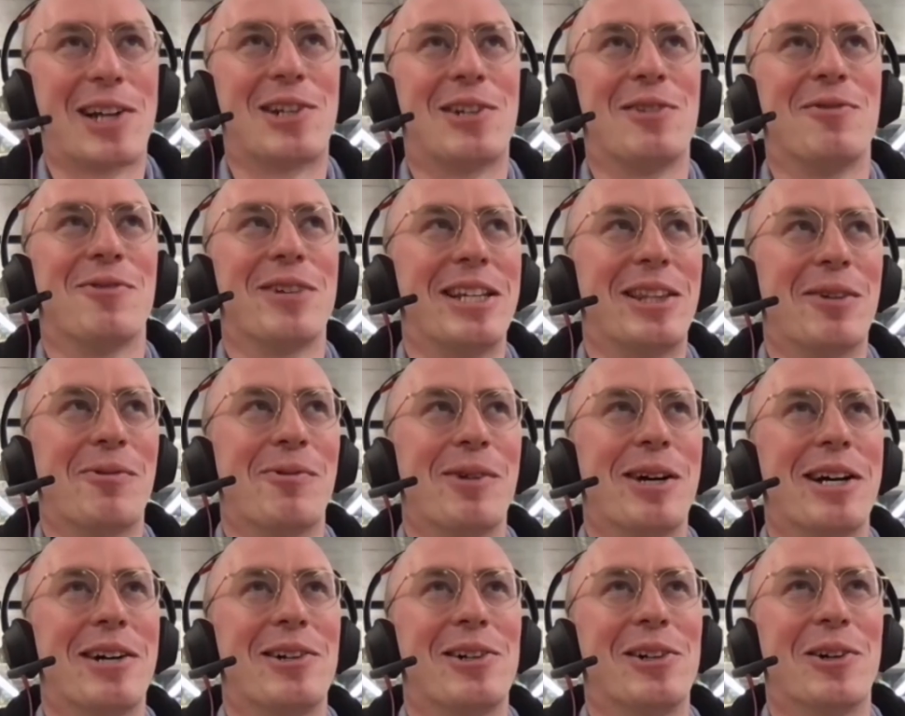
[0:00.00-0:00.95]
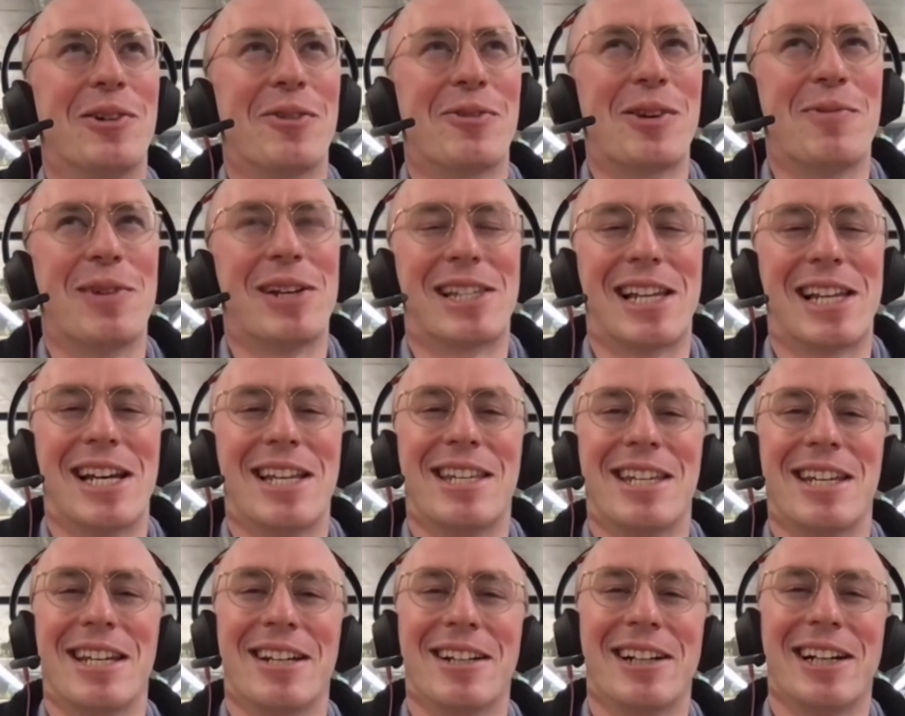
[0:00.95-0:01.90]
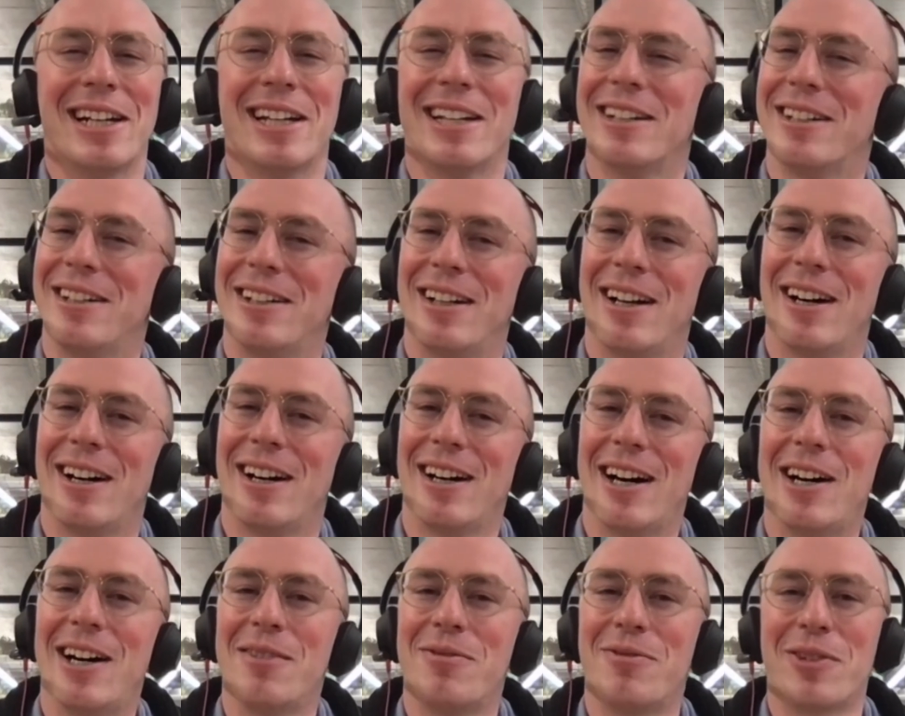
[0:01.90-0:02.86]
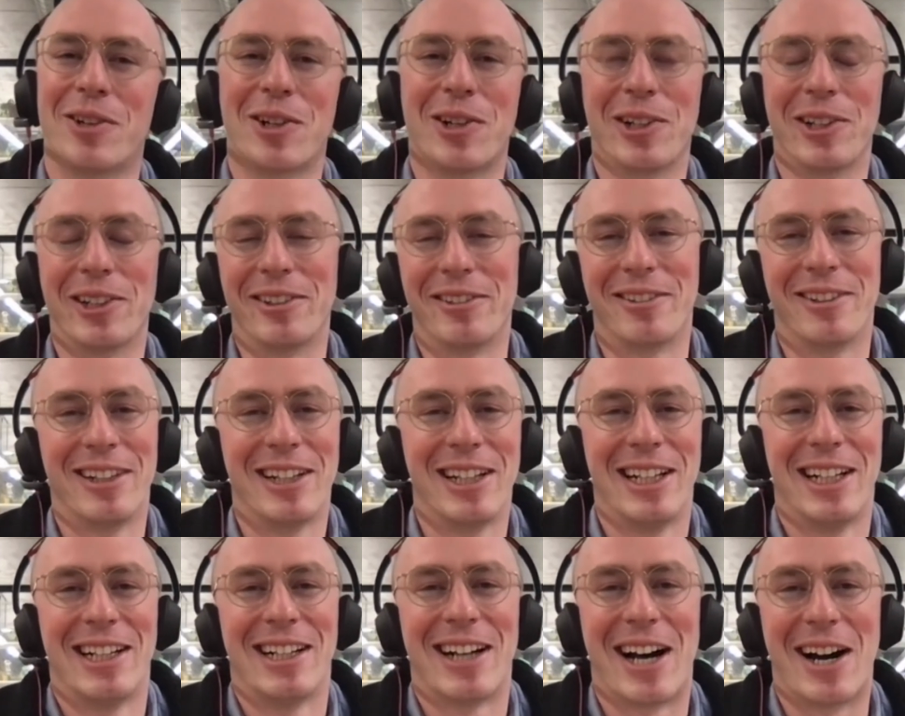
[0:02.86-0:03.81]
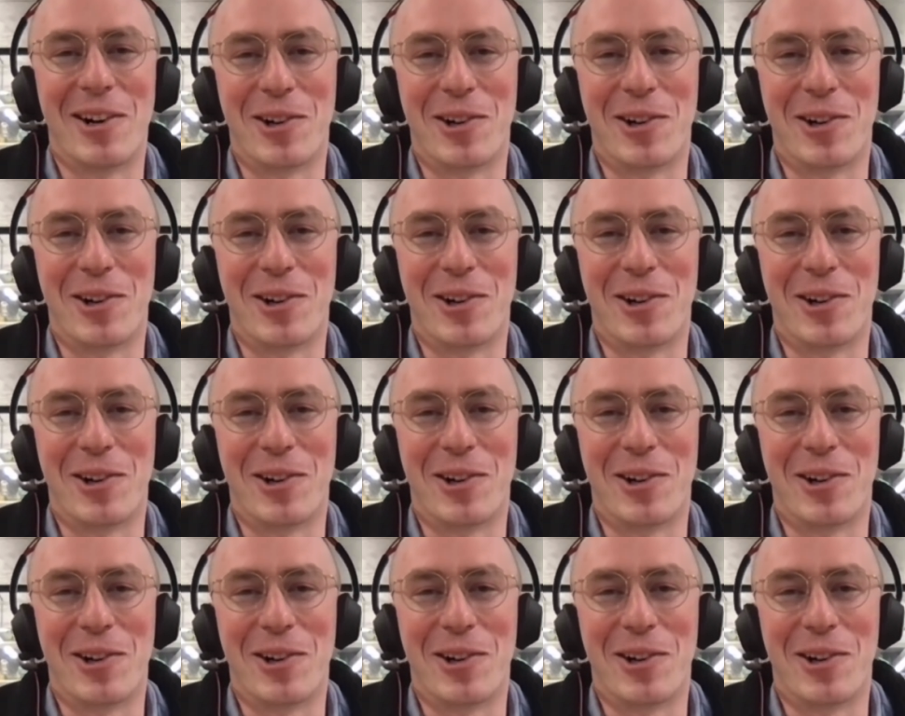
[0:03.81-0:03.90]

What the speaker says: you actually read the will, or a few months later you're like, oh, I've forgotten